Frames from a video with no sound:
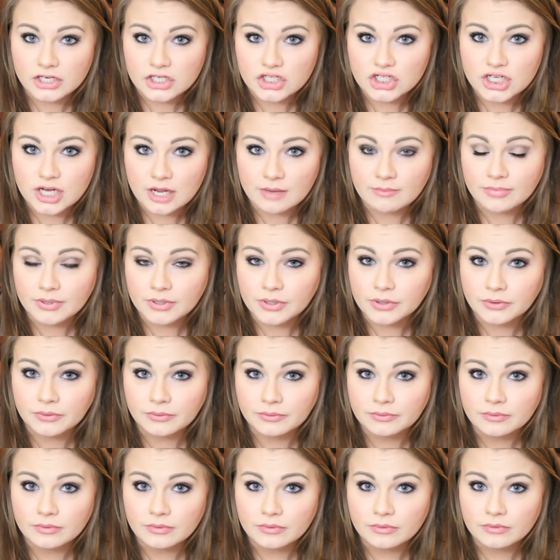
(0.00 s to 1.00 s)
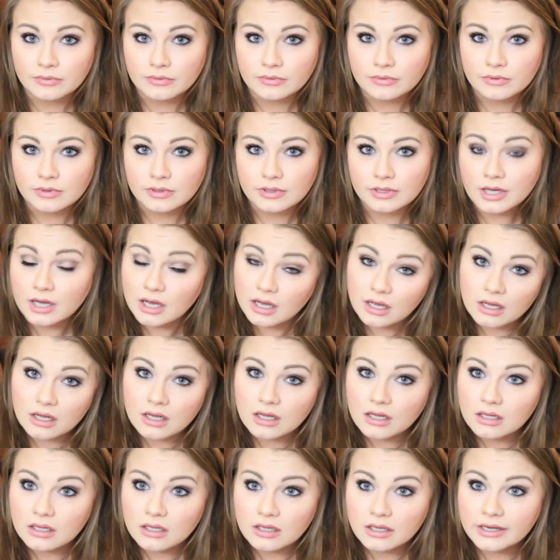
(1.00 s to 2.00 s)
shampoo.
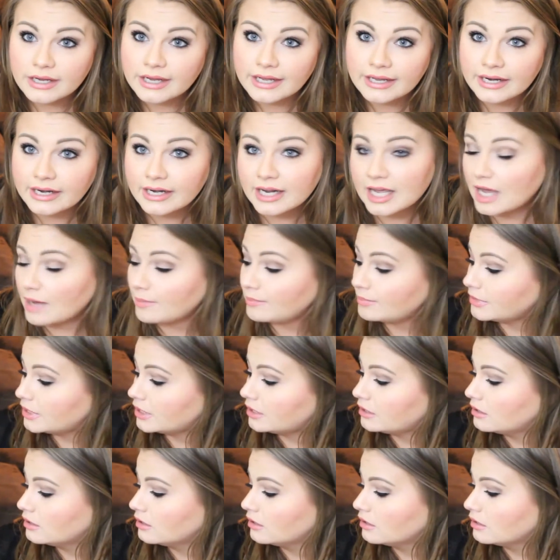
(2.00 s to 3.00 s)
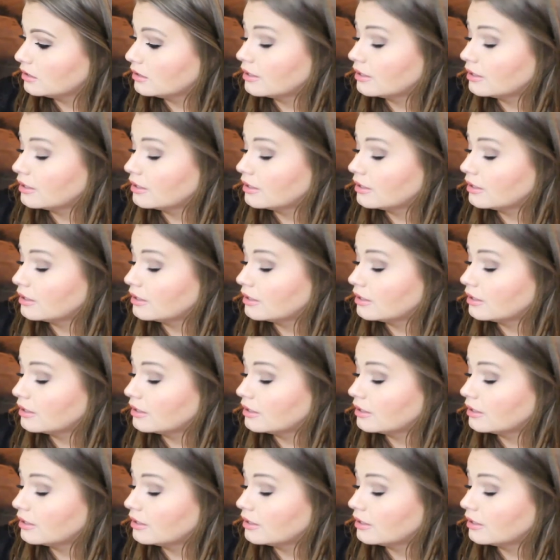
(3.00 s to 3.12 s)
Uh-uh. It ain't happening.